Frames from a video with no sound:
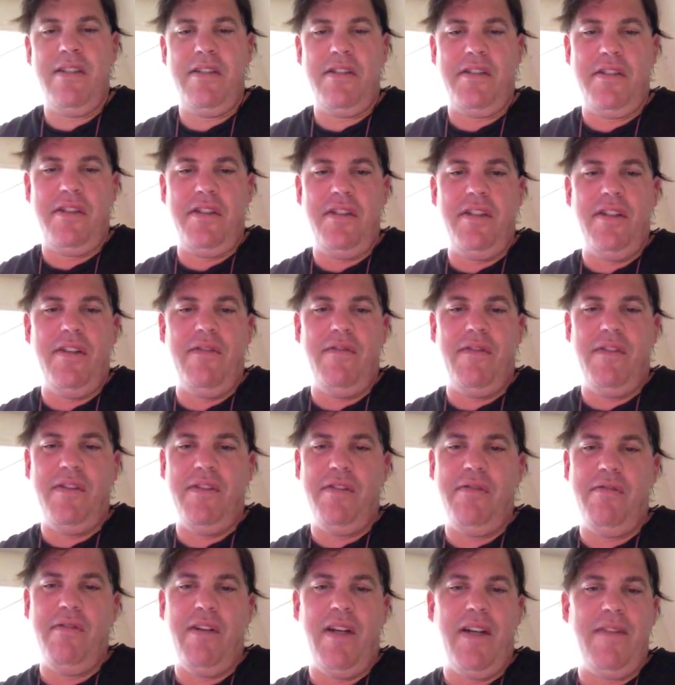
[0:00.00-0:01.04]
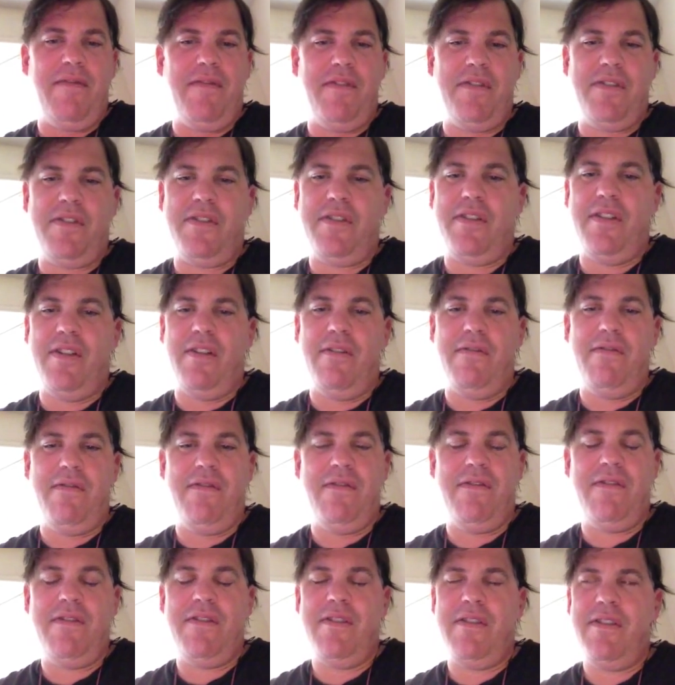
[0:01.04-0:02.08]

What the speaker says: She ever knew half the stuff.